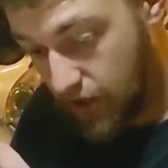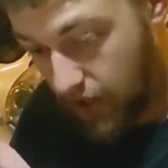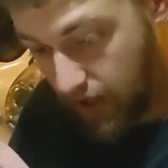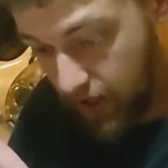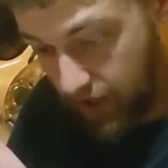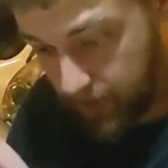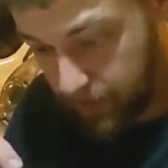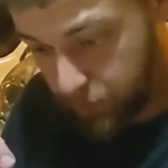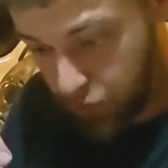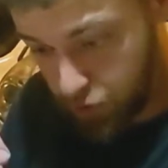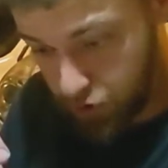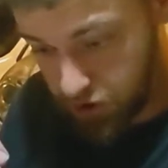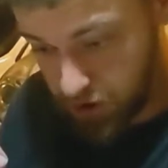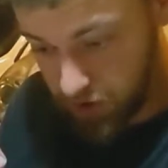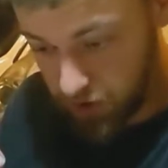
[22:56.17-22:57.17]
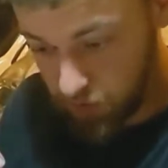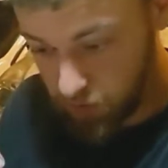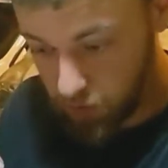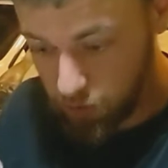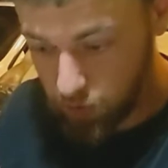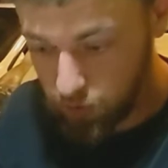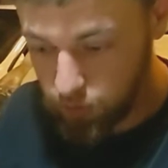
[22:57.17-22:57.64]
and push it
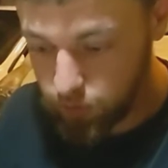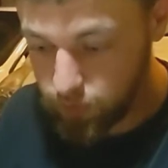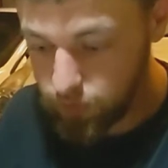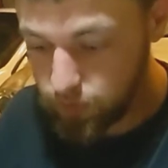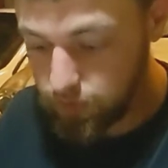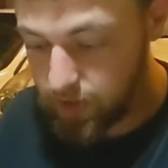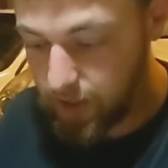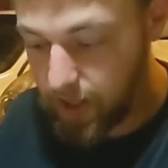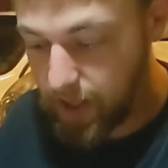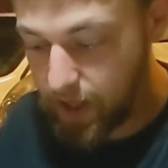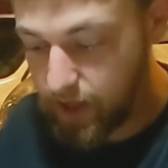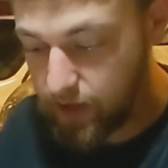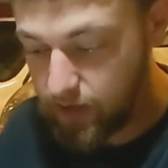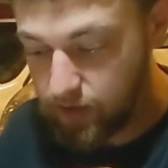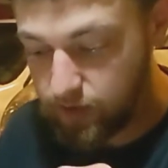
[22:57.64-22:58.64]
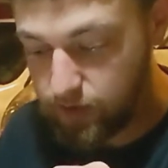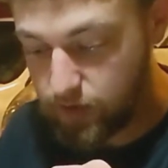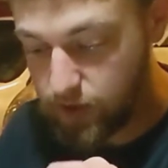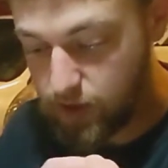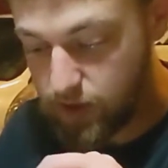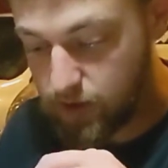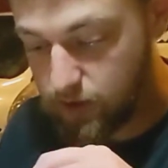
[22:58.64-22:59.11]
through the end of
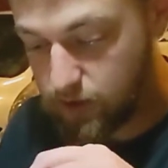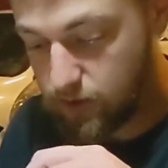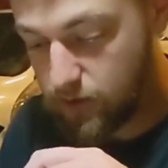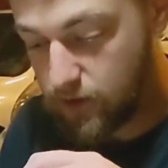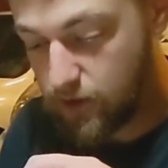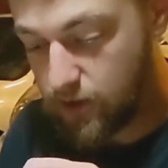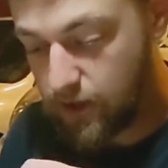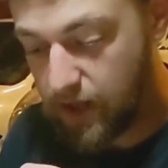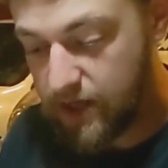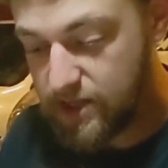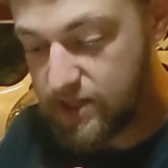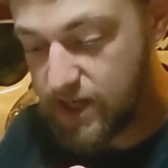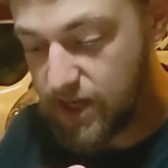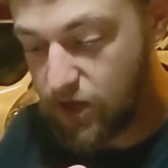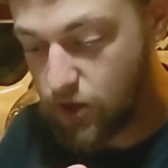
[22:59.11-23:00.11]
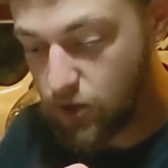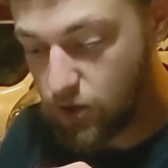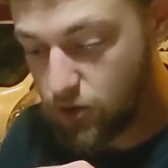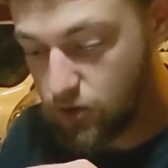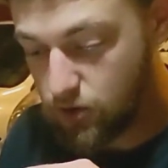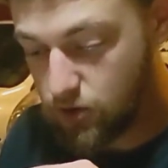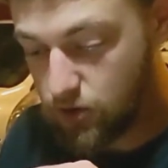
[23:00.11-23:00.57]
the intake
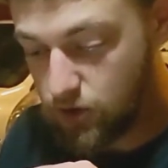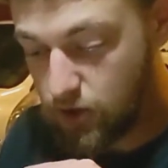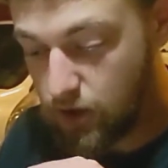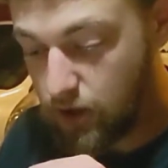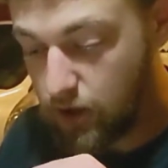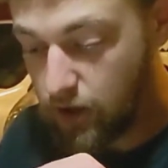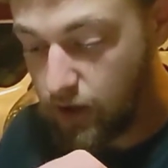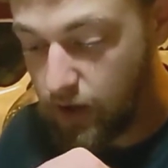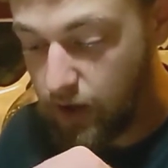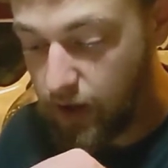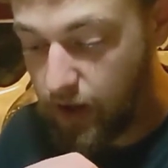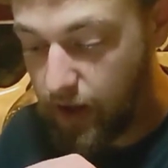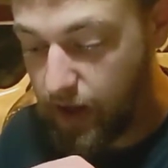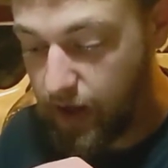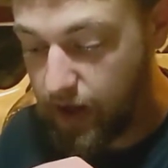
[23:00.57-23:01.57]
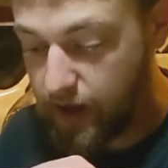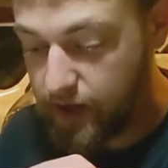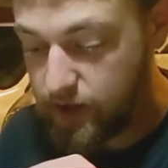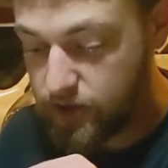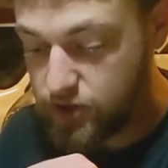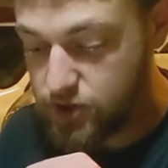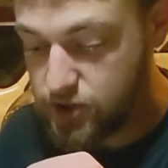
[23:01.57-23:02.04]
hole,
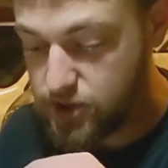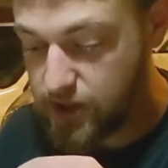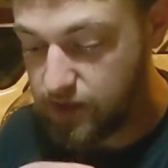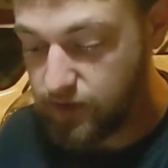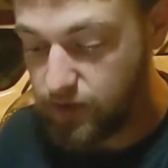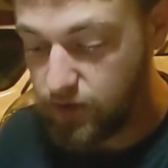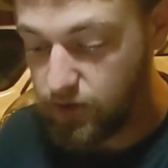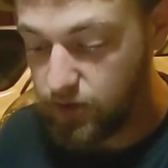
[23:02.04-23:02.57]
and just give it a